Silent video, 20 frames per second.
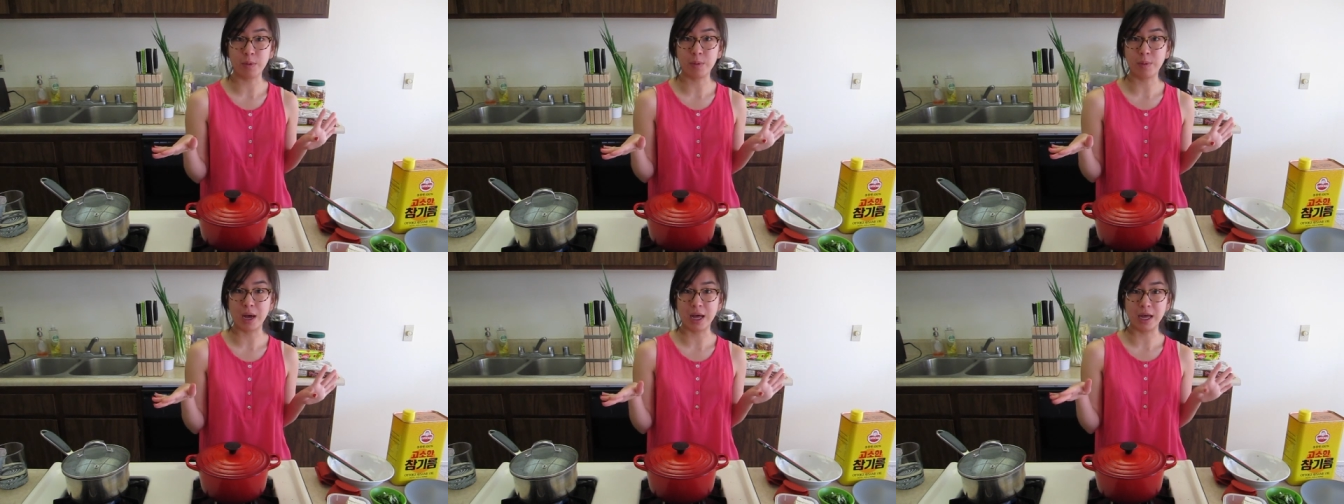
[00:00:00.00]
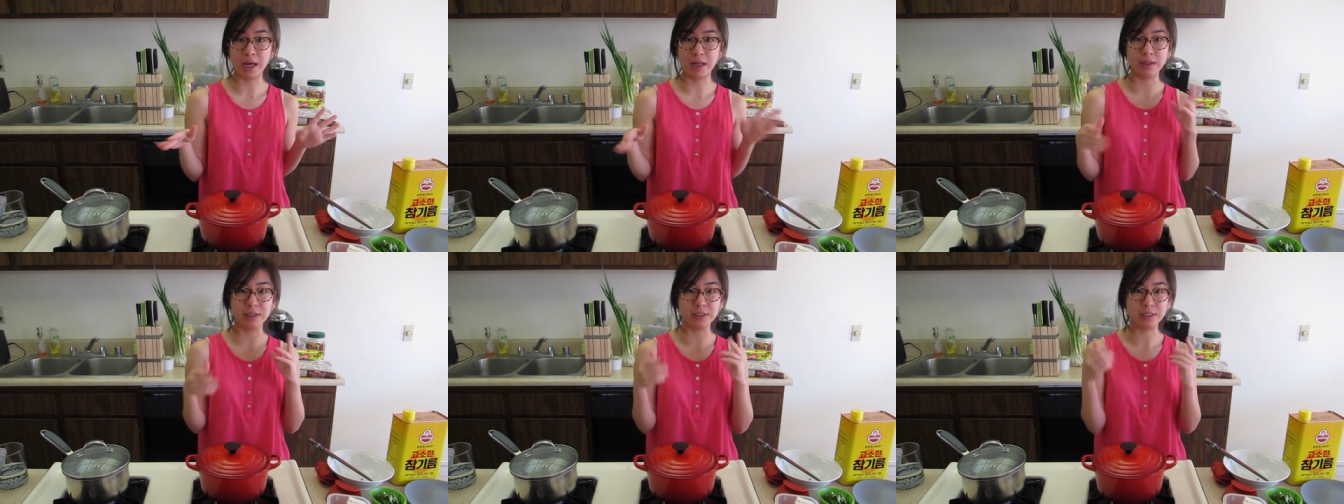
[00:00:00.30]
a
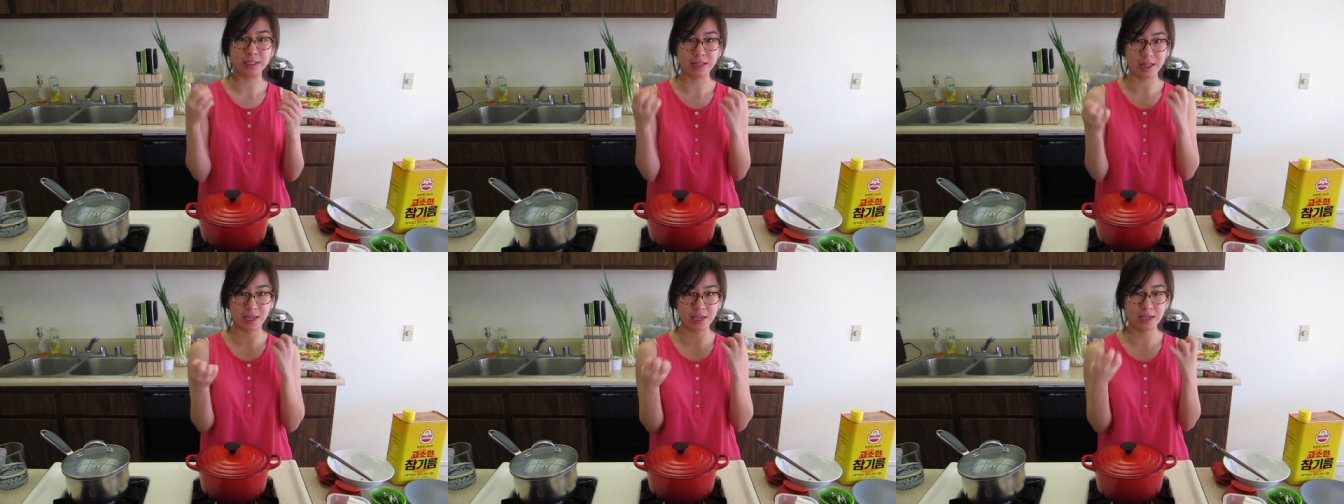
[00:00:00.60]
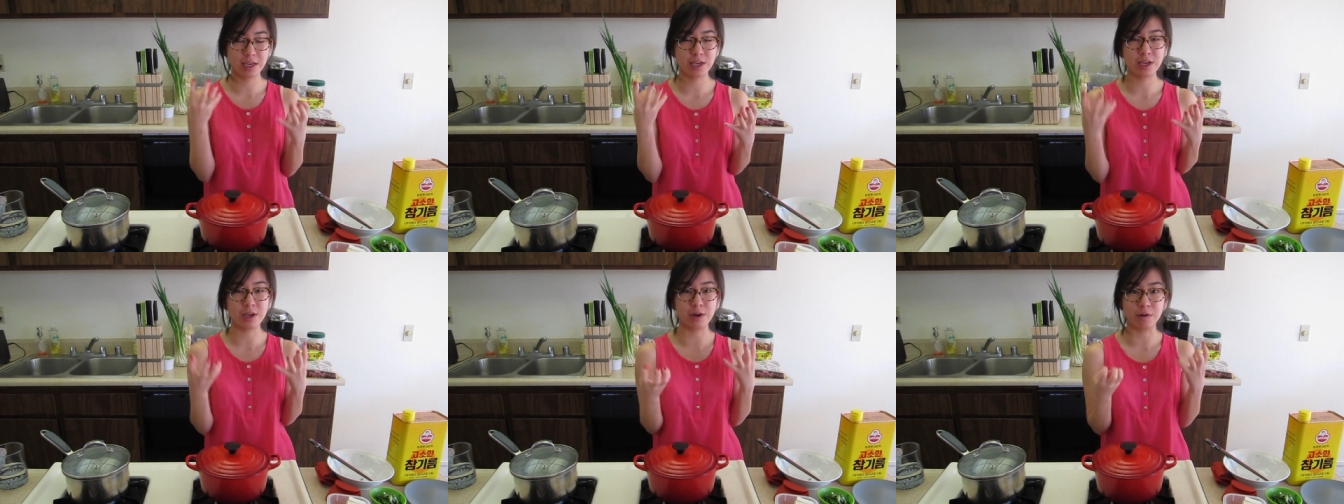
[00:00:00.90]
while until I
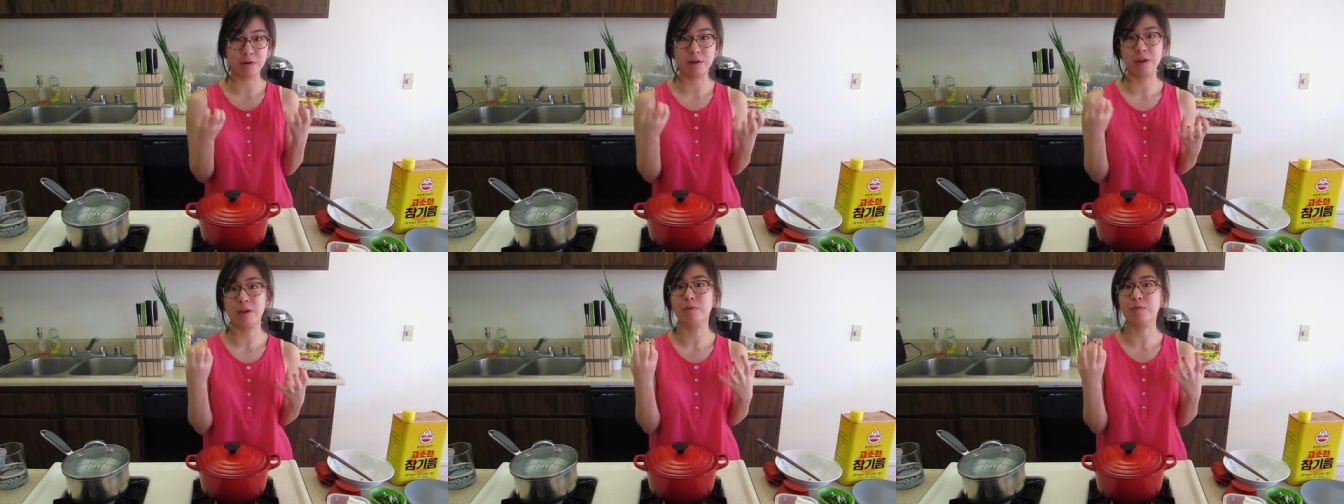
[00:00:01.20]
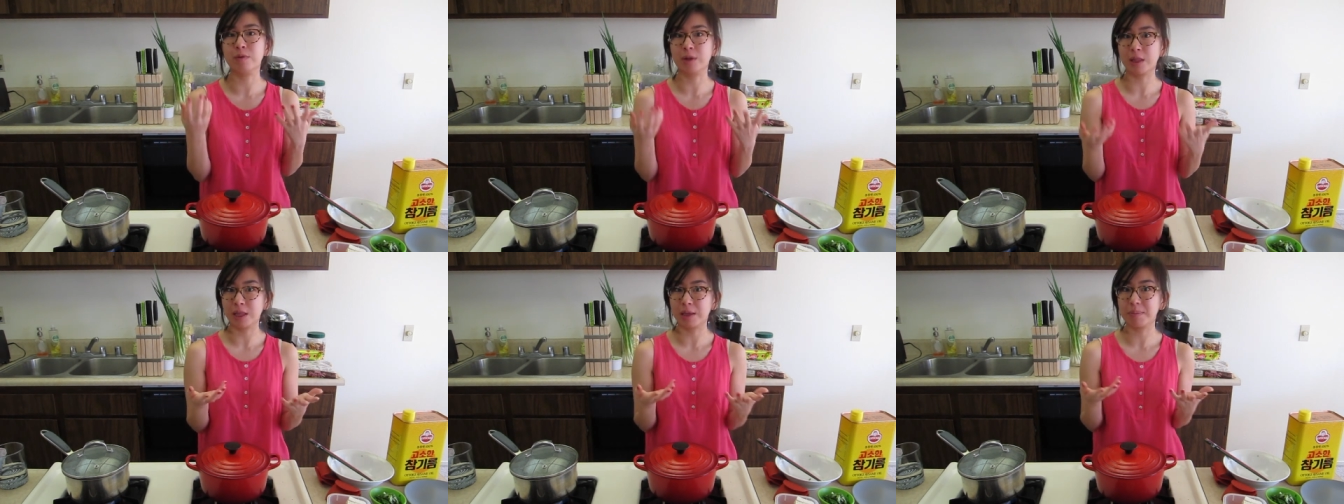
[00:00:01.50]
hear
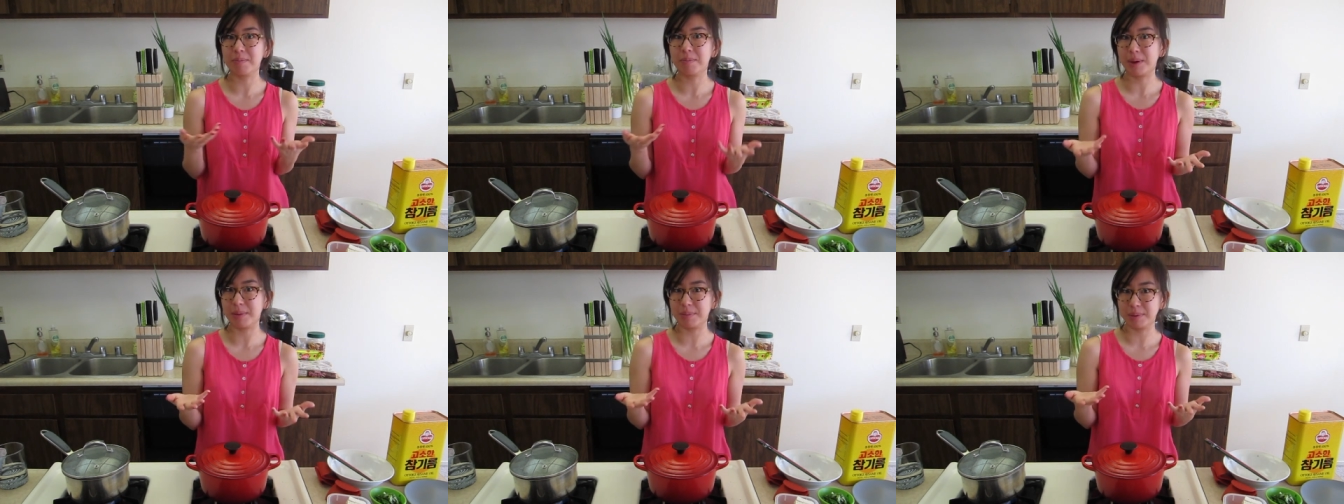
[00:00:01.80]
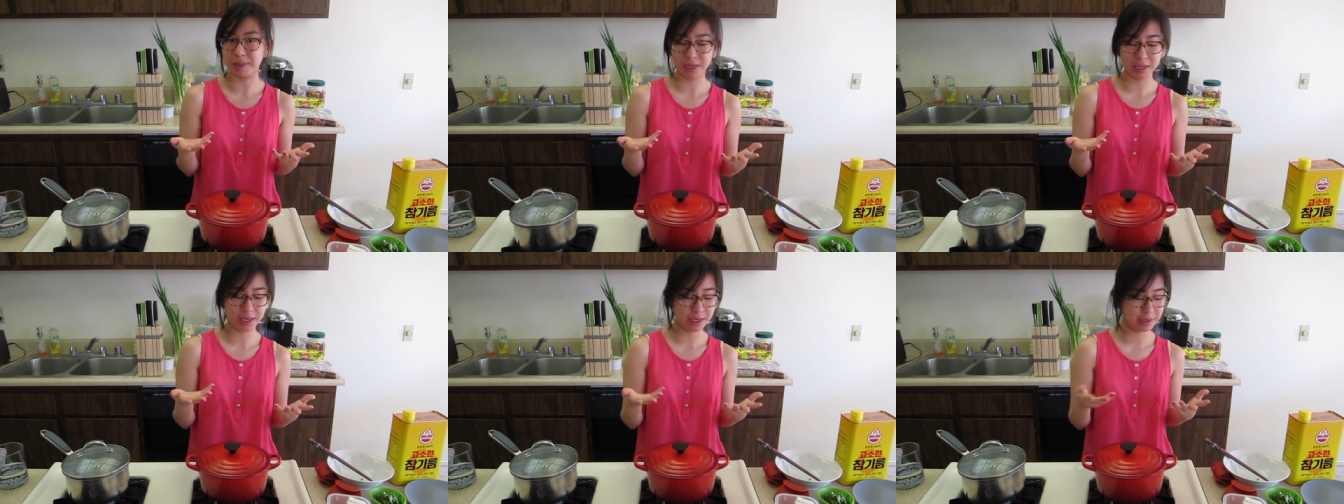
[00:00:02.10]
it really
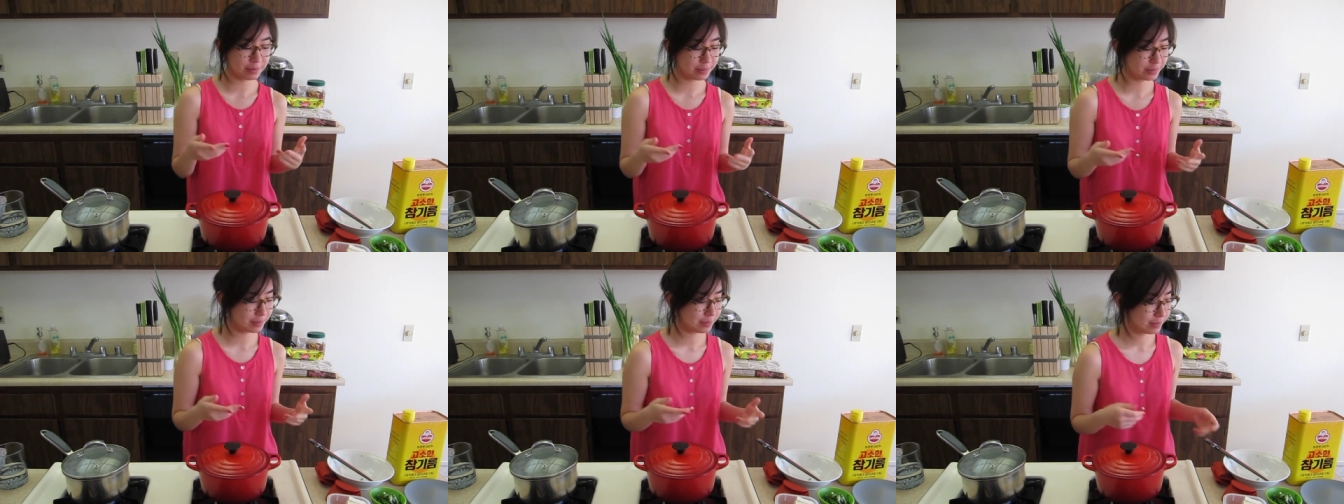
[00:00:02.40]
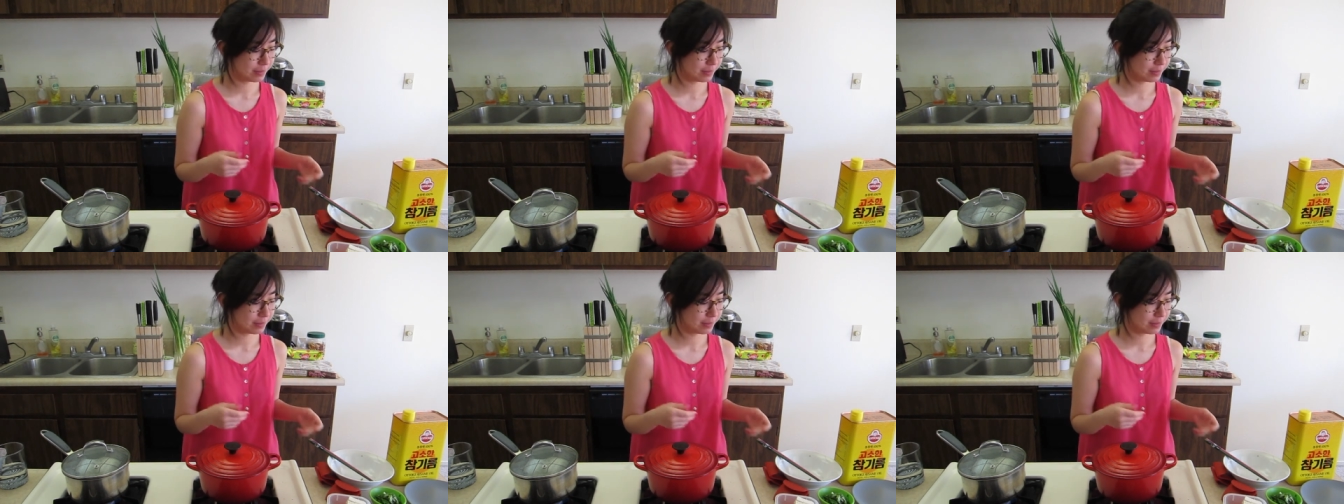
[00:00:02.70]
bubbling.